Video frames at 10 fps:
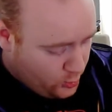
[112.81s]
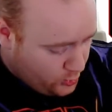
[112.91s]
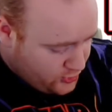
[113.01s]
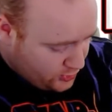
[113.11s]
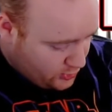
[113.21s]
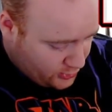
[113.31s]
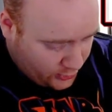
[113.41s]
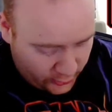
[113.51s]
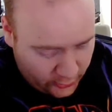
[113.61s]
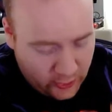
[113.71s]
Was a good
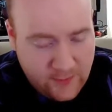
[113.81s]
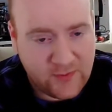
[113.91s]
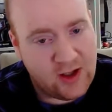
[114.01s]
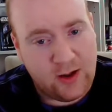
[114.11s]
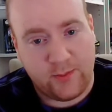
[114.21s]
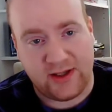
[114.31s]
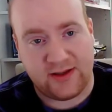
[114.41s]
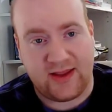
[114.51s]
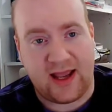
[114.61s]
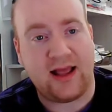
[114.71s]
girl,
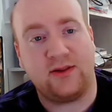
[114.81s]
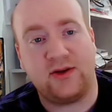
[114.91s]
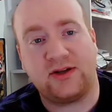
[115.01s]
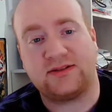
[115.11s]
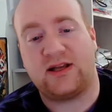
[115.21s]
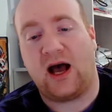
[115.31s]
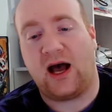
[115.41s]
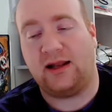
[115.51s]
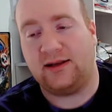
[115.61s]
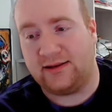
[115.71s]
but that looks
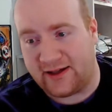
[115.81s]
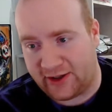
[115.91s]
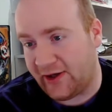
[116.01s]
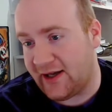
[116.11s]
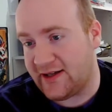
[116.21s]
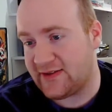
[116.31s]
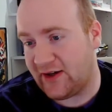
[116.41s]
hilarious.